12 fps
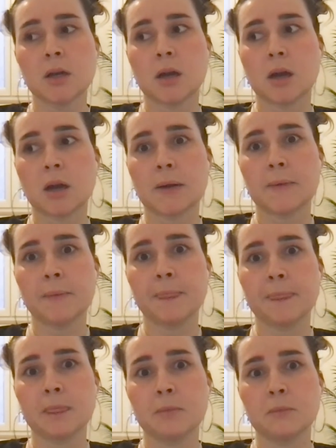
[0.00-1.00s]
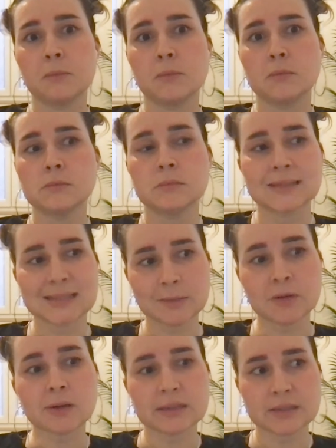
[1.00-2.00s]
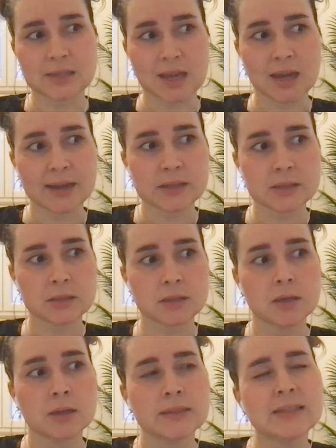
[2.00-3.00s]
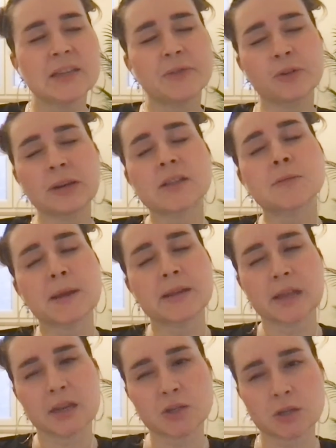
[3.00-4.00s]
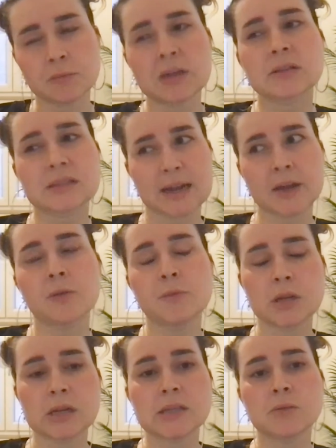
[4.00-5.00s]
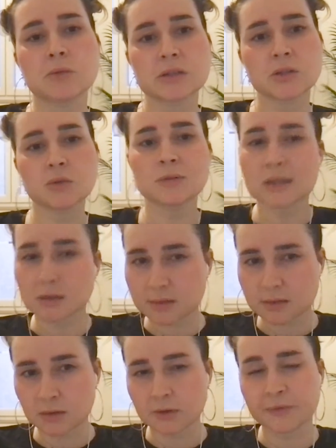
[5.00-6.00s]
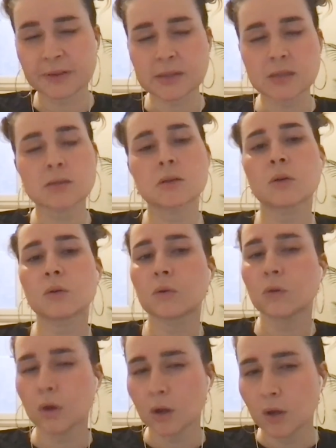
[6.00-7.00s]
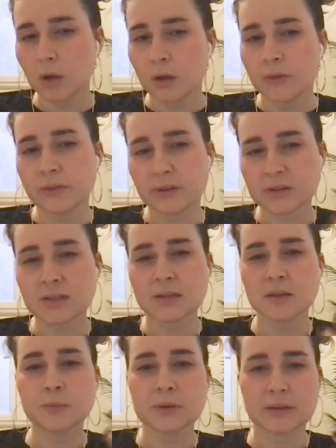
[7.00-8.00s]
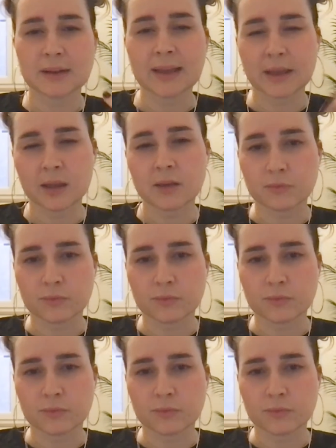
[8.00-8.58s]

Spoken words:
um, similar in size, different expectation, because that community was using a service. So there's a little bit like,